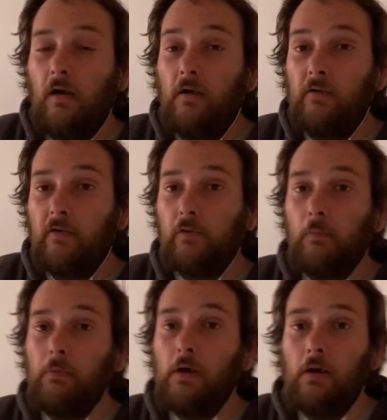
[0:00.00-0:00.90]
I used to
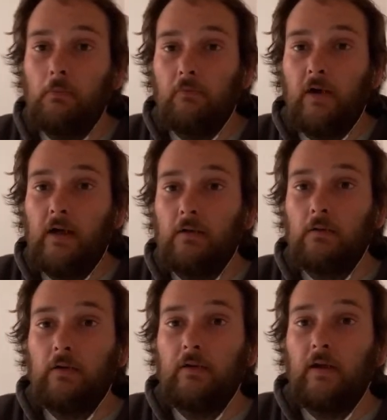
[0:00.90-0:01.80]
top it up with
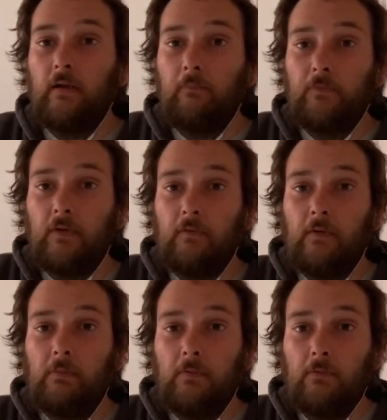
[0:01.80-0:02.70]
heroin sometimes,
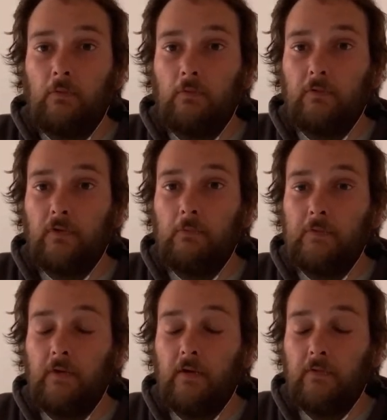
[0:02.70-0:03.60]
but not all some I
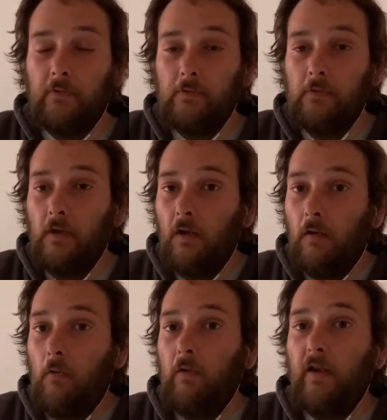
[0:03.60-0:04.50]
used to do
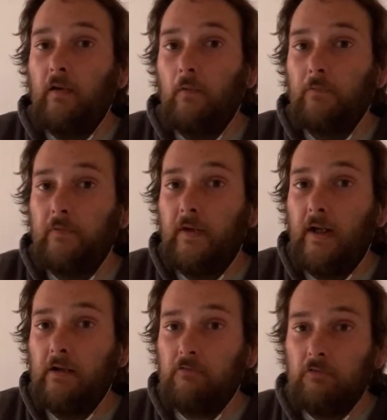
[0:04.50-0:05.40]
OxyContin
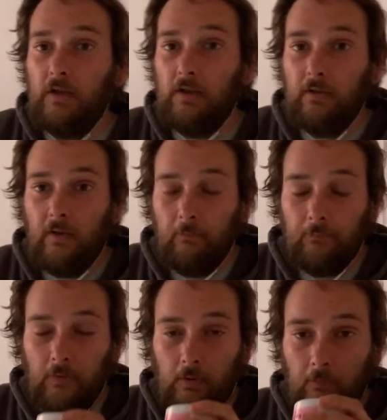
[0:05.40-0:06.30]
and crap
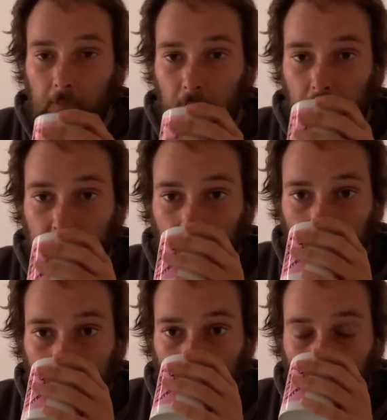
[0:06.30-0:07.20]
sometimes, but not very
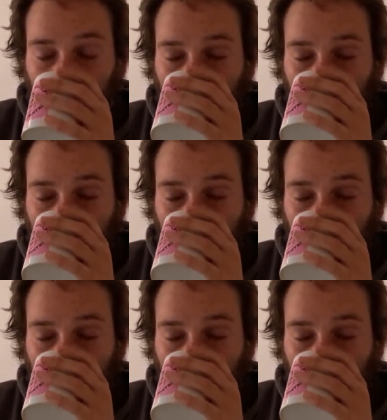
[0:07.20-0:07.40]
often.